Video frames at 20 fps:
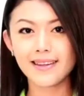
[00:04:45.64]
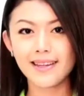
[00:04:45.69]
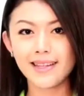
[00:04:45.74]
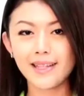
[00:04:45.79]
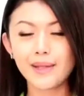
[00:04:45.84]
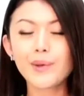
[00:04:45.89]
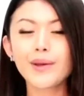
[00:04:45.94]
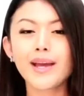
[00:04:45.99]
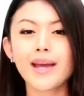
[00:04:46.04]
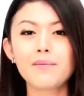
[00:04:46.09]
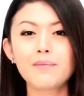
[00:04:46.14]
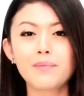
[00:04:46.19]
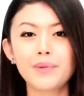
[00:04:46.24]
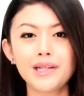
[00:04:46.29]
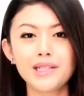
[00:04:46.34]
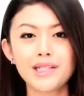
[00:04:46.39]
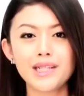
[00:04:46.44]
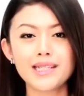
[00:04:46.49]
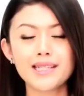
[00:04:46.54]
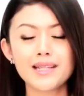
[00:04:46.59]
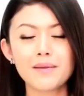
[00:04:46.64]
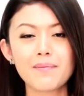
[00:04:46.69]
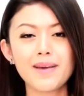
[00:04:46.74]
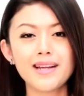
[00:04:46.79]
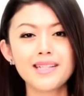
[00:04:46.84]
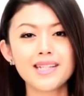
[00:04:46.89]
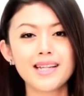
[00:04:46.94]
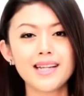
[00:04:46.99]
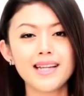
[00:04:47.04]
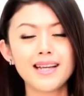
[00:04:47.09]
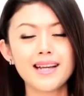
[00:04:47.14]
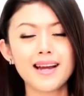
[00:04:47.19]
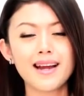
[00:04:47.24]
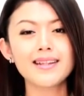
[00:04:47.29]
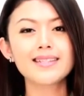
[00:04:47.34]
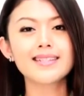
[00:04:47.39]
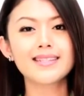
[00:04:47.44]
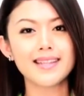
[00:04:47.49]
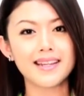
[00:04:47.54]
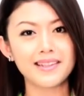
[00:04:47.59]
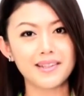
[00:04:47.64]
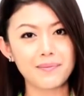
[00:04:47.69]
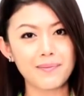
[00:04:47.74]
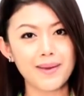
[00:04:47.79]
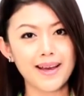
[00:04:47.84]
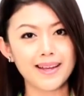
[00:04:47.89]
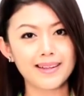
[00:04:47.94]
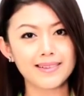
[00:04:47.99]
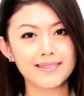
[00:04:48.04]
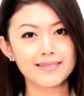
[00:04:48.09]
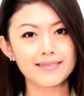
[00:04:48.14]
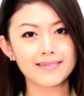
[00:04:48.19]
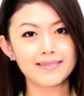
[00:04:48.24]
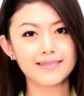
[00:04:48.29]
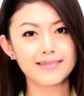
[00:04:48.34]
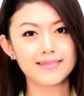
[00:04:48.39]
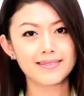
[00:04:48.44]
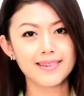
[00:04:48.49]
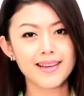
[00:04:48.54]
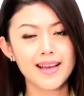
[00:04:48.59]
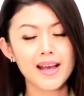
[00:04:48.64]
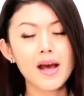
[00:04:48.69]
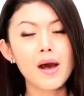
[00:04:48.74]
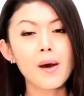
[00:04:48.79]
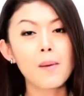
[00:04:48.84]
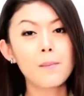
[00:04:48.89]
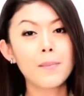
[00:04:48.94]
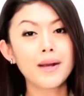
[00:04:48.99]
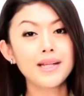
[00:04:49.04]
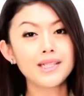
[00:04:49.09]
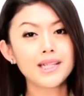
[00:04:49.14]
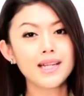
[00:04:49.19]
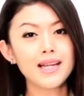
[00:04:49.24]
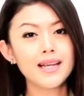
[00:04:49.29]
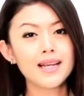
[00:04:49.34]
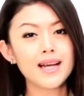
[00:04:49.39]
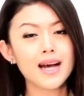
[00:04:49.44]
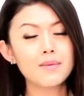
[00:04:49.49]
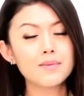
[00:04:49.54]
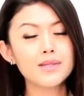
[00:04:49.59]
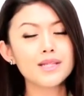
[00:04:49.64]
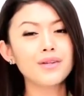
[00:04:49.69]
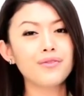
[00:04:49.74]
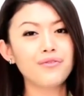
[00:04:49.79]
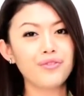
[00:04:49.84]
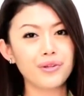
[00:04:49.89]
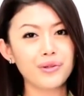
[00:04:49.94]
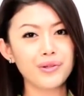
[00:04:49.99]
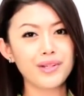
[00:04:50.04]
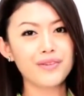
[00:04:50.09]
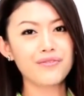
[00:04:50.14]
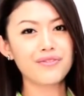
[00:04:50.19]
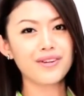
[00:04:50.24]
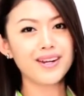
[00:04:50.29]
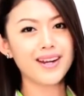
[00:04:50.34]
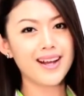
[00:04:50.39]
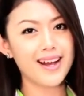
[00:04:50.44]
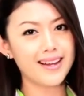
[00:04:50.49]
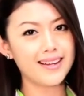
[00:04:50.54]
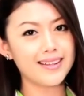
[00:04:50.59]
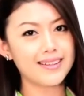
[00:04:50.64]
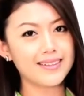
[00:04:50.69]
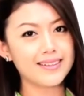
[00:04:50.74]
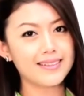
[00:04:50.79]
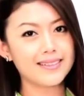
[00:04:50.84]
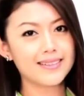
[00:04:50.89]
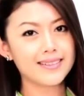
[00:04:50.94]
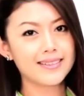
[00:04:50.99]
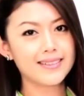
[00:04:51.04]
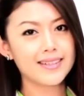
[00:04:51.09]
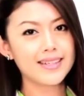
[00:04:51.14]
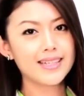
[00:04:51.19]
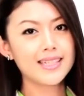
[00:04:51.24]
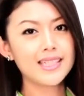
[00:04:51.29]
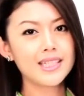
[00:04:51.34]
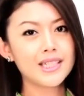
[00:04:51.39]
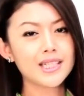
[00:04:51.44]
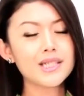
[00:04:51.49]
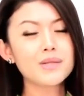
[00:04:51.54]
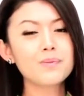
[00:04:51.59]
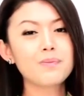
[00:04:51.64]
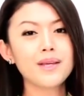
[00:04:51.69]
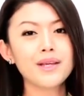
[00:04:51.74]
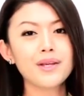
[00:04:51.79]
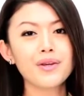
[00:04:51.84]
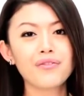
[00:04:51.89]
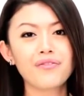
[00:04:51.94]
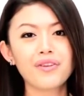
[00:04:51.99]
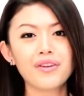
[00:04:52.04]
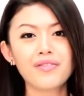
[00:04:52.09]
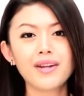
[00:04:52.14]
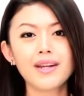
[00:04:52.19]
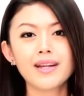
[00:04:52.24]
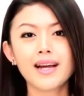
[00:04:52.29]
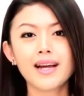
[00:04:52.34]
you can purchase a ManjaLink card starter pack. ManjaLink comes in few different colors. Just pick your favorite